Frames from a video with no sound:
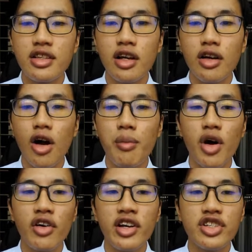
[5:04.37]
the
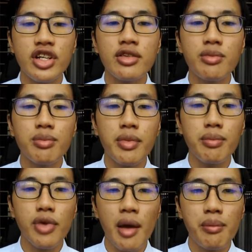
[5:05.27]
corporation
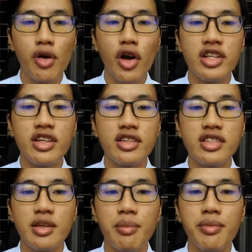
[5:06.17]
employs
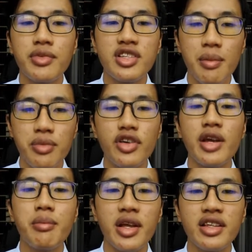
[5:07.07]

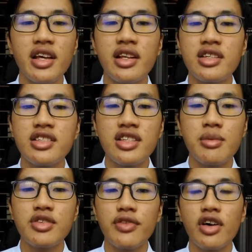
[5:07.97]
separate maintenance
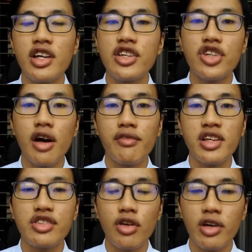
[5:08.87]
teams for each of
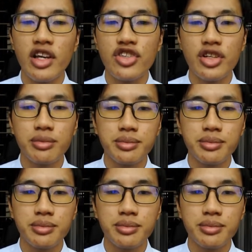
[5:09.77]
its locations.